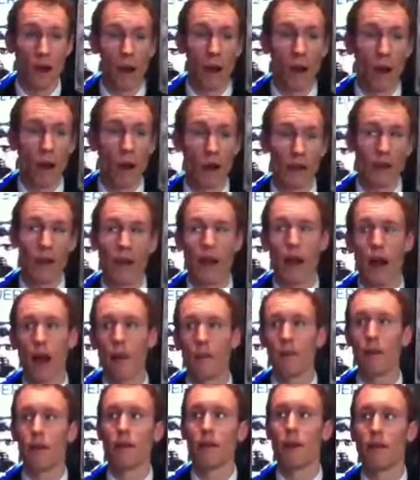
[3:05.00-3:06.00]

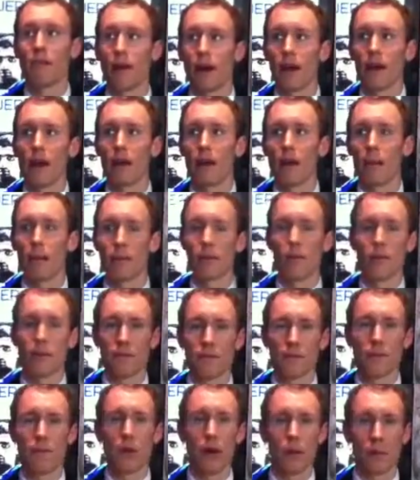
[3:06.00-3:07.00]
I mean, I've had a couple
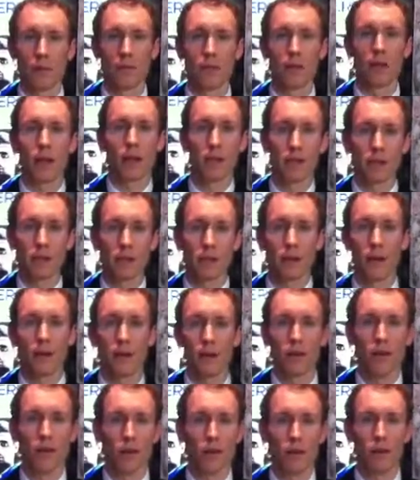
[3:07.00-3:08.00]
different problems the last 2
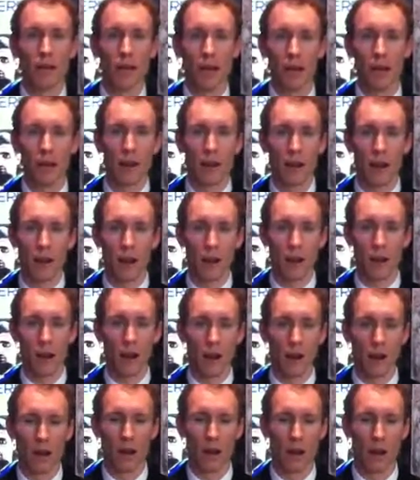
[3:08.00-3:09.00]
years, and
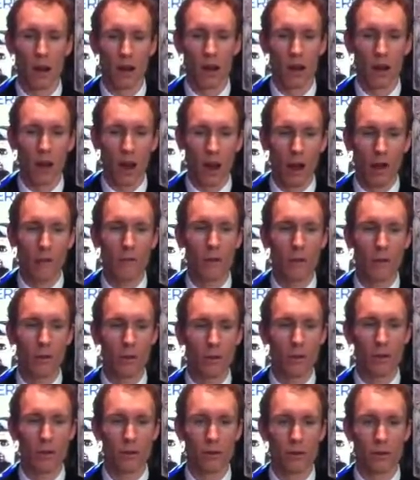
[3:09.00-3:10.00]
I've
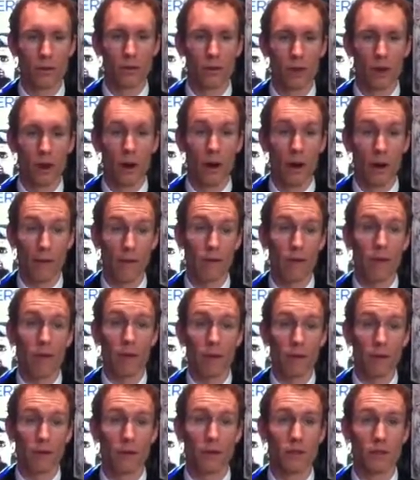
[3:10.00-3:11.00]

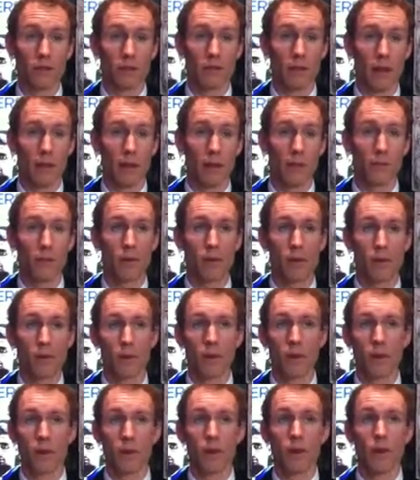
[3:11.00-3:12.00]
definitely used the tape
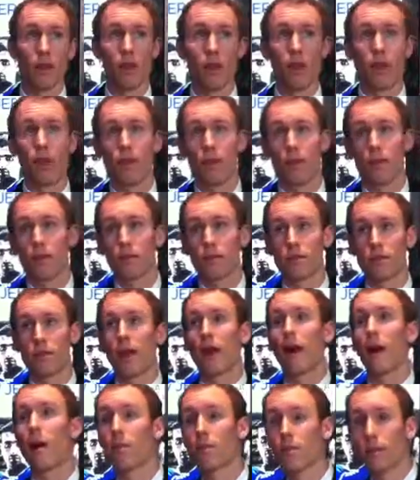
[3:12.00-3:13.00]
to
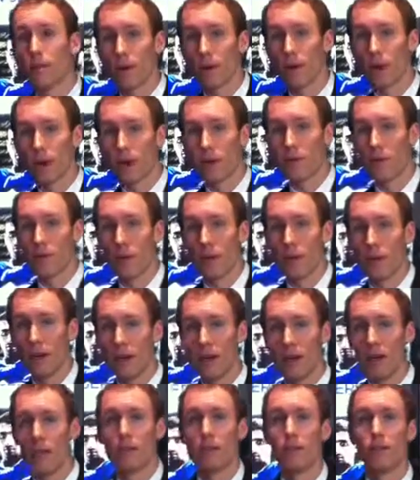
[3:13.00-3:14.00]
help the
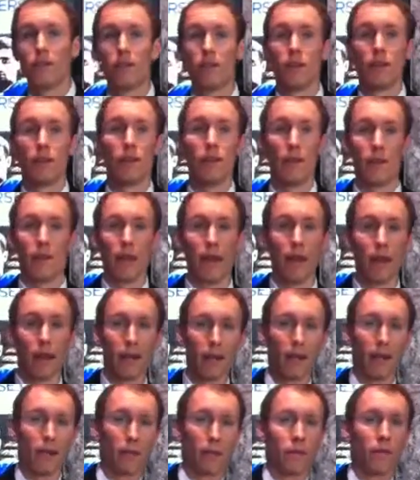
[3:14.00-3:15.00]
recovery, with
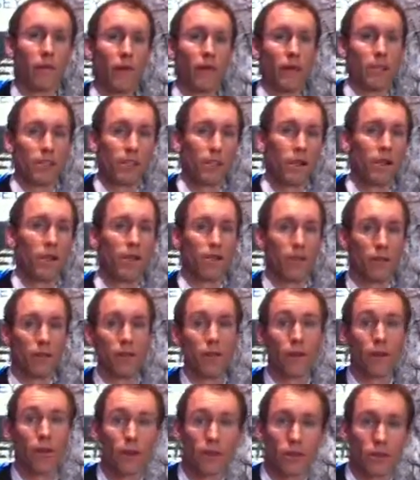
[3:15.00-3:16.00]
aiding in prevention of
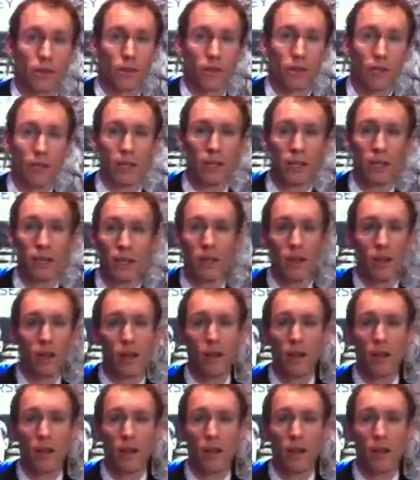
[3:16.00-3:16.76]
further injury,